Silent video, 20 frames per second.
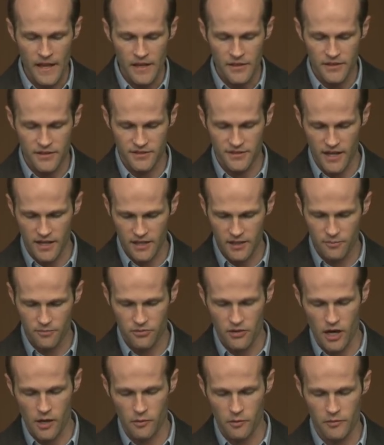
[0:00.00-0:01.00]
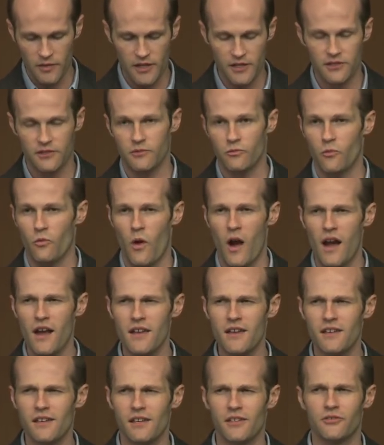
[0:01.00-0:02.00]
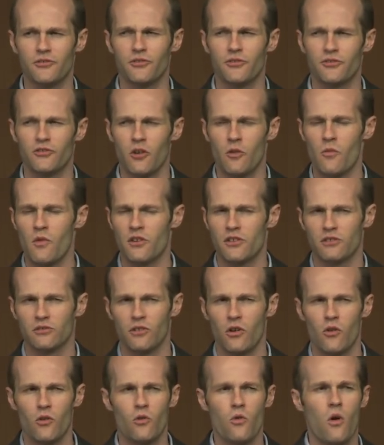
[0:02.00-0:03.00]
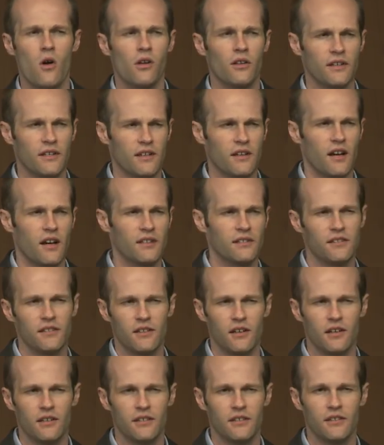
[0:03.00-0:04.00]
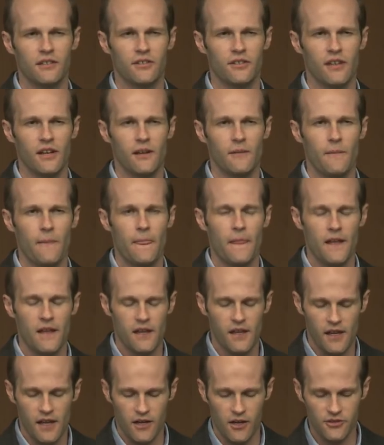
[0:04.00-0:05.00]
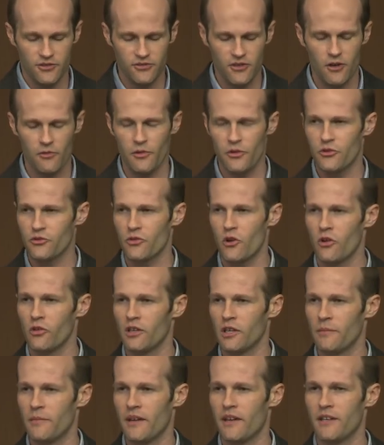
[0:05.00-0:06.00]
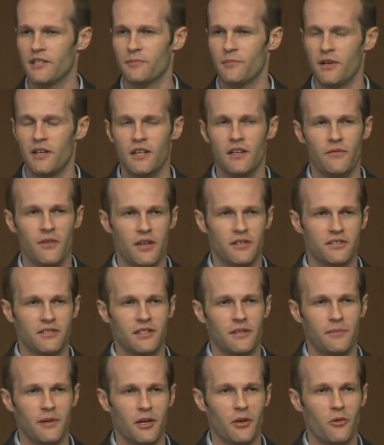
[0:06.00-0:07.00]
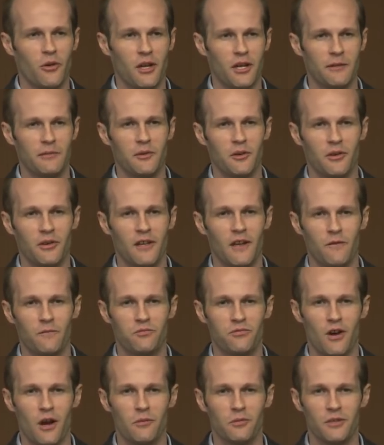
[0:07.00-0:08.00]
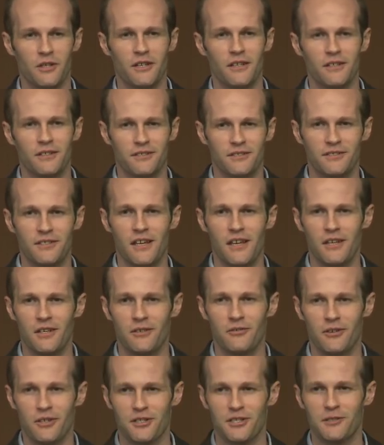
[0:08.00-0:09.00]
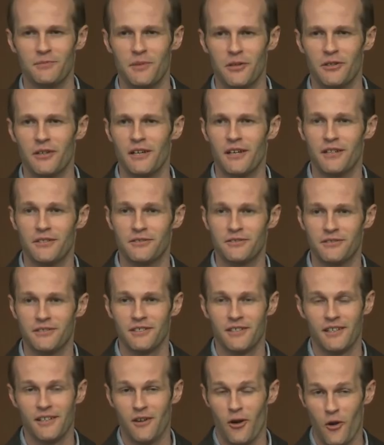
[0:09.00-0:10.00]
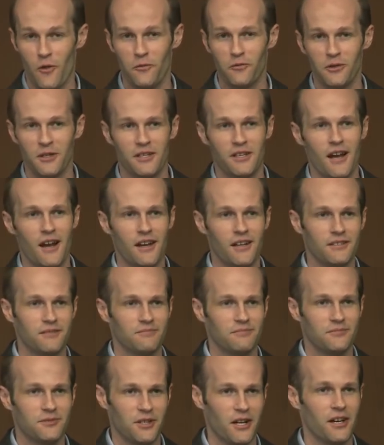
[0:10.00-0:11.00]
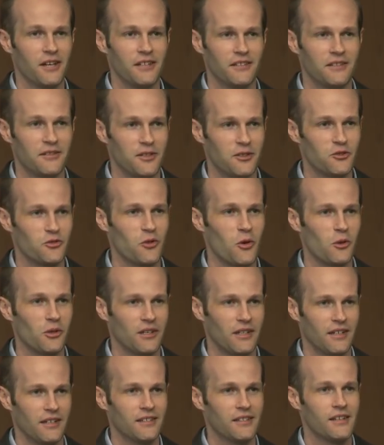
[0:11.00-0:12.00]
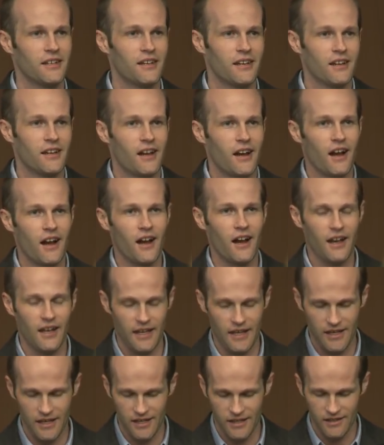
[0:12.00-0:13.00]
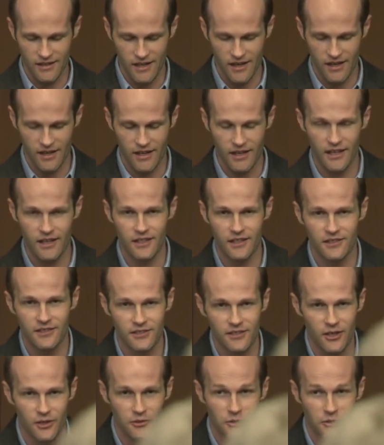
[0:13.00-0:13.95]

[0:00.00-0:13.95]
The second problem is, why is there so much low-quality content on the internet? And I'll start with trolling because many of us in the Bitcoin community have probably seen or experienced hopefully not done the trolling uh, in, uh, in you know,